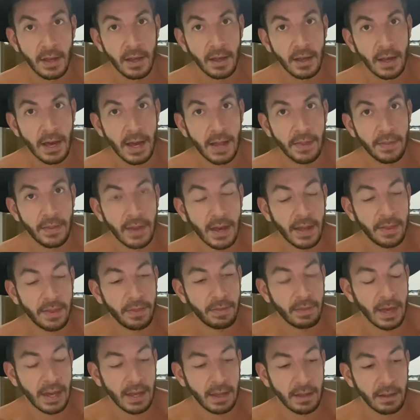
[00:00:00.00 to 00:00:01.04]
and and
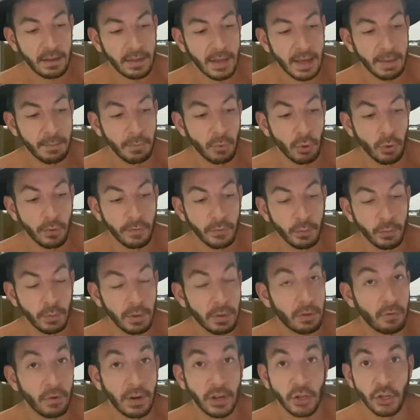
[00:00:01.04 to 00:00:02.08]
they they moved with
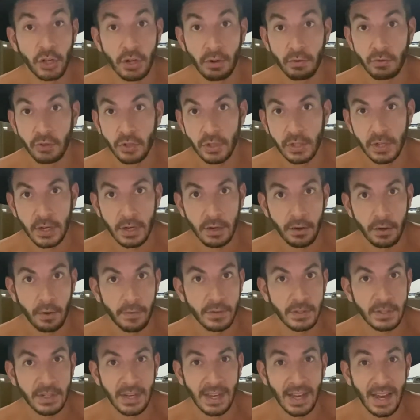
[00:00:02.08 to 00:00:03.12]
three children and
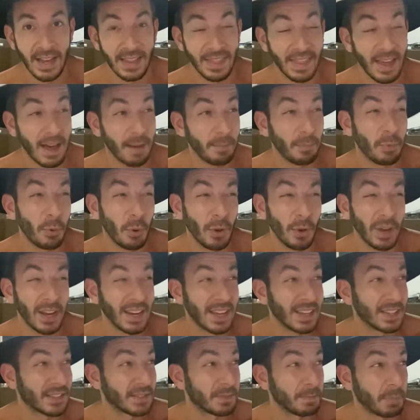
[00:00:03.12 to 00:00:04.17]
obviously at that point
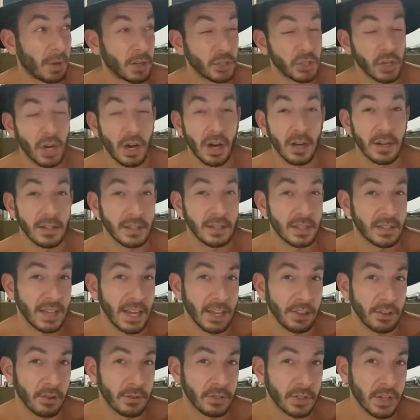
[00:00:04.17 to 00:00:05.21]
it's much harder to
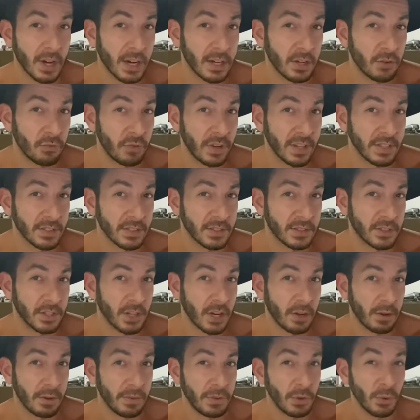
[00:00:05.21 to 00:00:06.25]
take those kind of risks you know
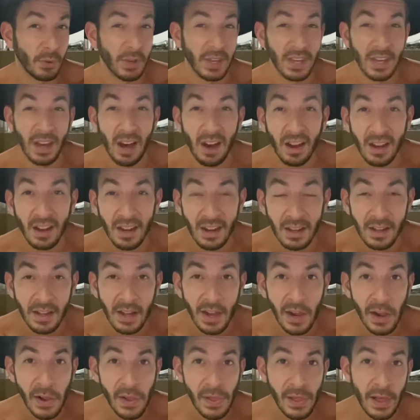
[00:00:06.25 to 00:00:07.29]
if you're young
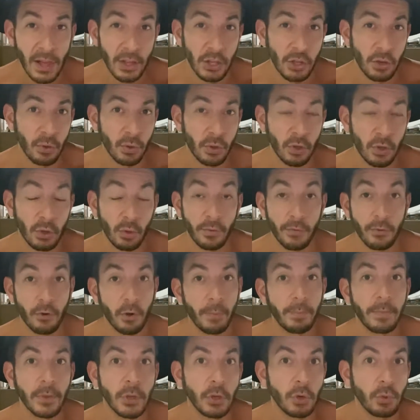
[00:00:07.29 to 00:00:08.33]
and you you're
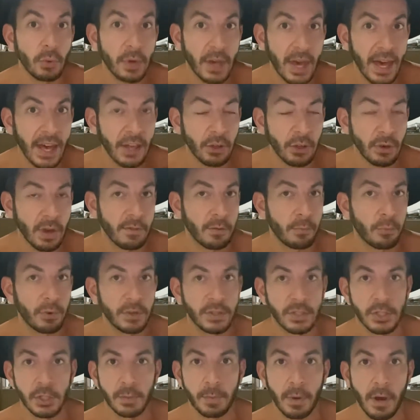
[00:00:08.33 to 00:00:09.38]
from the UK and you have a
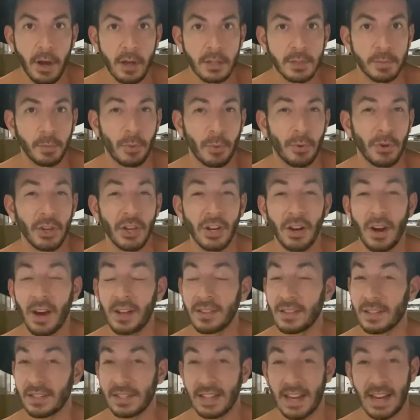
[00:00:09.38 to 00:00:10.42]
British passport you don't
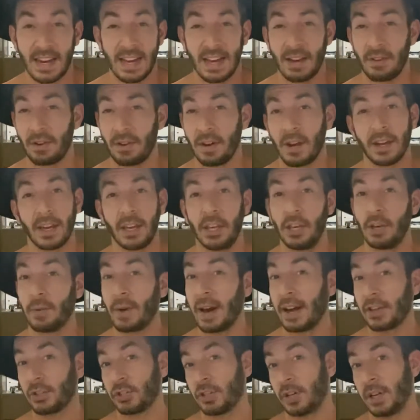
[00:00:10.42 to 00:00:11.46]
understand how lucky you
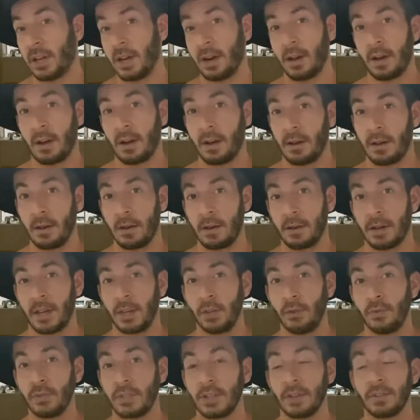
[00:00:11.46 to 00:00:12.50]
actually are like
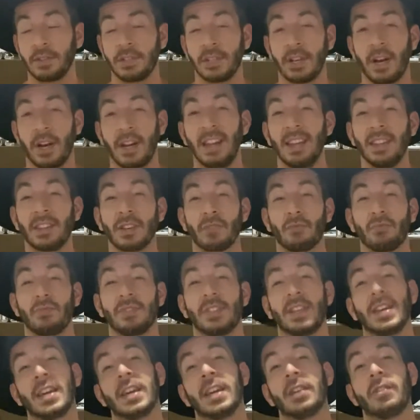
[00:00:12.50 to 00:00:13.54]
you seriously I need to
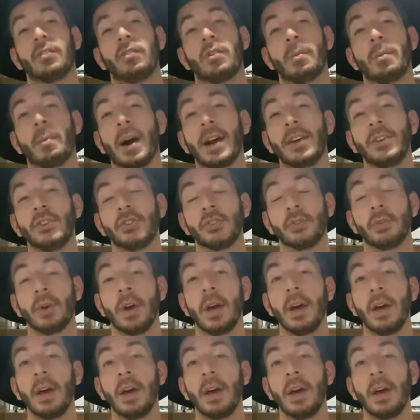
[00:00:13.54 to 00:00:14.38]
sit here and remind you